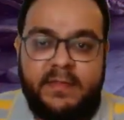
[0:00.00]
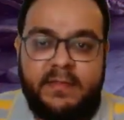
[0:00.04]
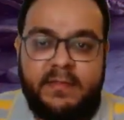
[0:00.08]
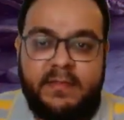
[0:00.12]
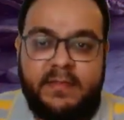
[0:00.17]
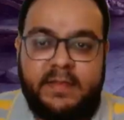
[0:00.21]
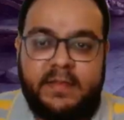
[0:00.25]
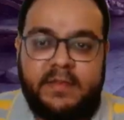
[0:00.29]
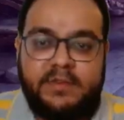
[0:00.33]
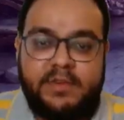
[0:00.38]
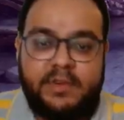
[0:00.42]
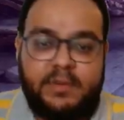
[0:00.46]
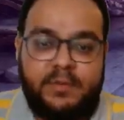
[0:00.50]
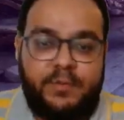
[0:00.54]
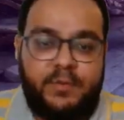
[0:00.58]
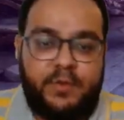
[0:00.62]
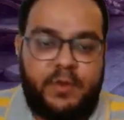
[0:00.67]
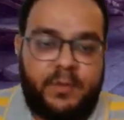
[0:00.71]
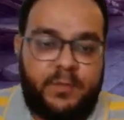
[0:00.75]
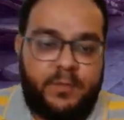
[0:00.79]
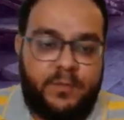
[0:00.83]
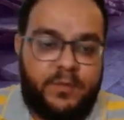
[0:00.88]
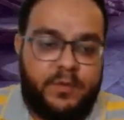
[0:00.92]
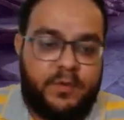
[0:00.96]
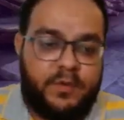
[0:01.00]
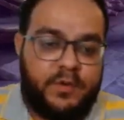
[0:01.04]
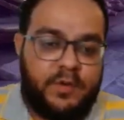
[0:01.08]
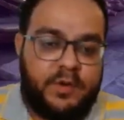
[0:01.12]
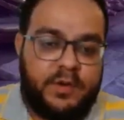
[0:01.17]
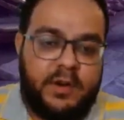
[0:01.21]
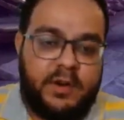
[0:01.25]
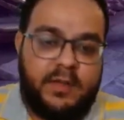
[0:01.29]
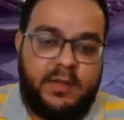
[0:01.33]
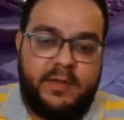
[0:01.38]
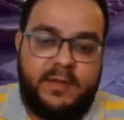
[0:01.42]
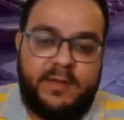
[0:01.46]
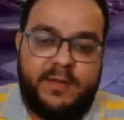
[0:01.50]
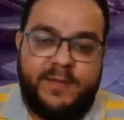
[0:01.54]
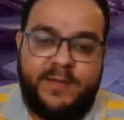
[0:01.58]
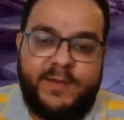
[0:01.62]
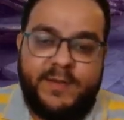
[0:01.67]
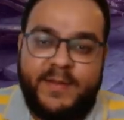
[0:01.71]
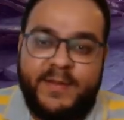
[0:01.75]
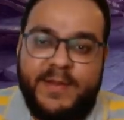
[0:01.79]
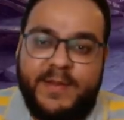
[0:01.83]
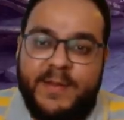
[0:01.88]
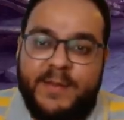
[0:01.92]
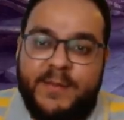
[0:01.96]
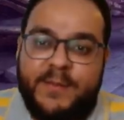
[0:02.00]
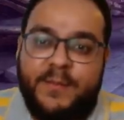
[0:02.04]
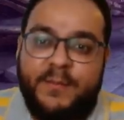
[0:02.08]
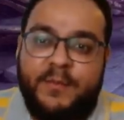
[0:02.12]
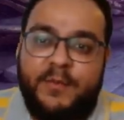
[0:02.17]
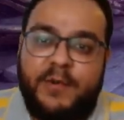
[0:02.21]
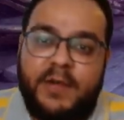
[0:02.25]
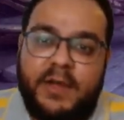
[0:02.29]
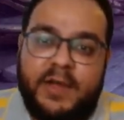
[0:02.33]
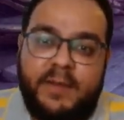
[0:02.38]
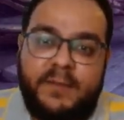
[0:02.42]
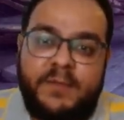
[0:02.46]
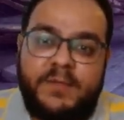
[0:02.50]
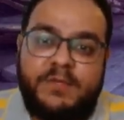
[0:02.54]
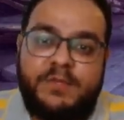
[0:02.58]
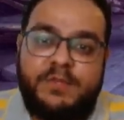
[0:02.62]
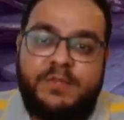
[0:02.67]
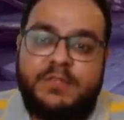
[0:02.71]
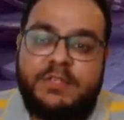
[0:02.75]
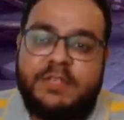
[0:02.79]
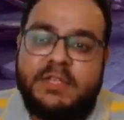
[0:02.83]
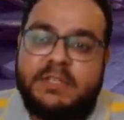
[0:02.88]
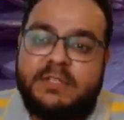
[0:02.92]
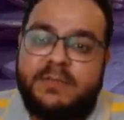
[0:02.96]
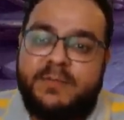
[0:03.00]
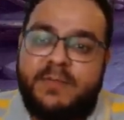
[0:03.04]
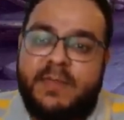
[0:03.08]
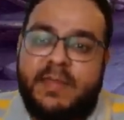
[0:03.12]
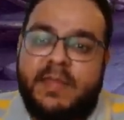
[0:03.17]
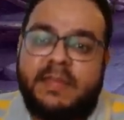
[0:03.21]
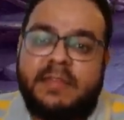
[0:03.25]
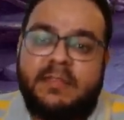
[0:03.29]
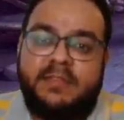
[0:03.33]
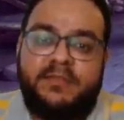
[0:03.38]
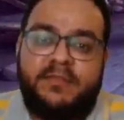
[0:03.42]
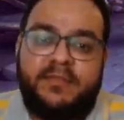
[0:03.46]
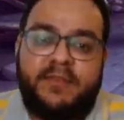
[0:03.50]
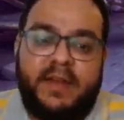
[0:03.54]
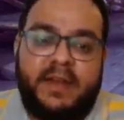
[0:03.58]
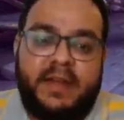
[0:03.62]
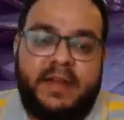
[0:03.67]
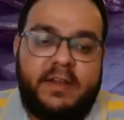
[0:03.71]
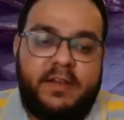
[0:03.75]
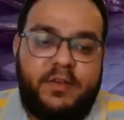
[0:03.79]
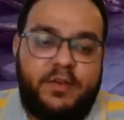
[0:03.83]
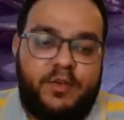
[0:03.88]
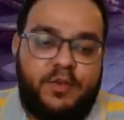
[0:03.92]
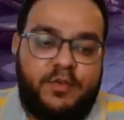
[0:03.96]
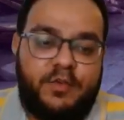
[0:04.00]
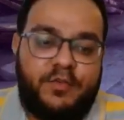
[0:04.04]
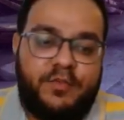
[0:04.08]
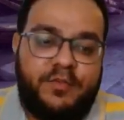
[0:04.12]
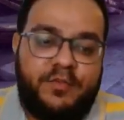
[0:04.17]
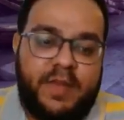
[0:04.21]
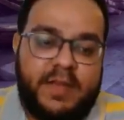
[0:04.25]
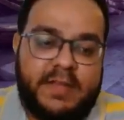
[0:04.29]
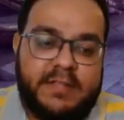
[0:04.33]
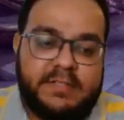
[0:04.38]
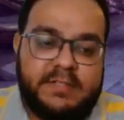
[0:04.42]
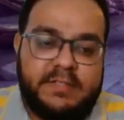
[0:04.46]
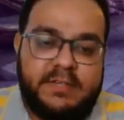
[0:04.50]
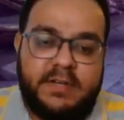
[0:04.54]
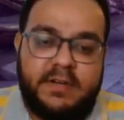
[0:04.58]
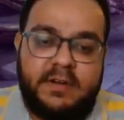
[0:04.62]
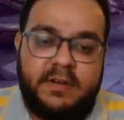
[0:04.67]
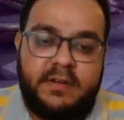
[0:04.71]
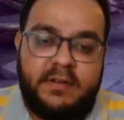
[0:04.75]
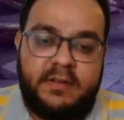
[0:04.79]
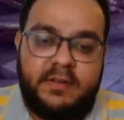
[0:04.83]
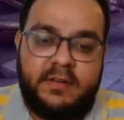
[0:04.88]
I should have brought more more damage to just make the fight go faster,